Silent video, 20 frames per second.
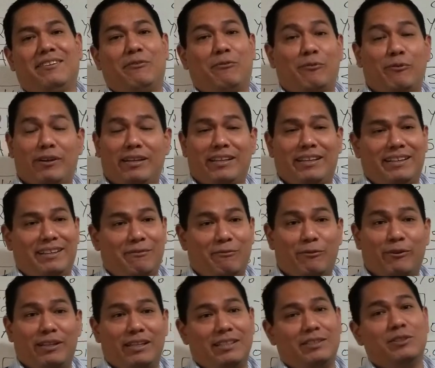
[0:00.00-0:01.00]
really,
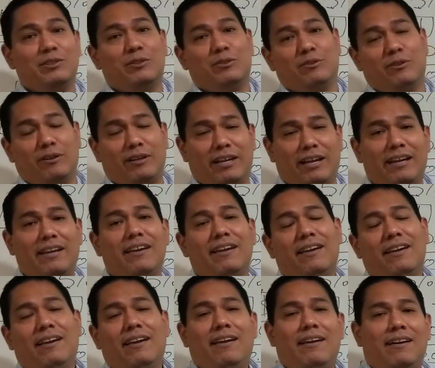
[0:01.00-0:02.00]
really do, okay?
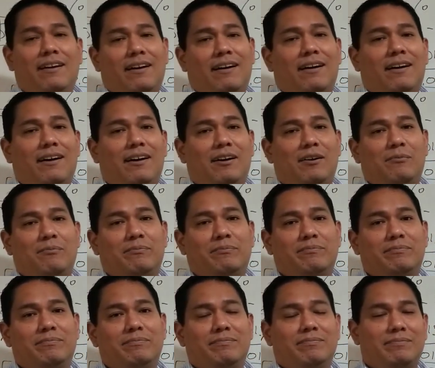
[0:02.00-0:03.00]

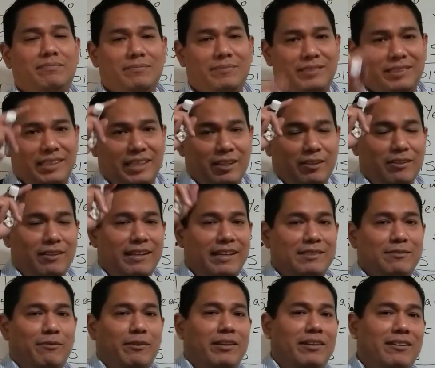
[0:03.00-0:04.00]
Um, see you in the
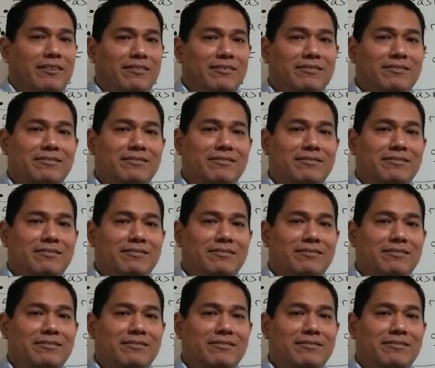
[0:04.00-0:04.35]
next video.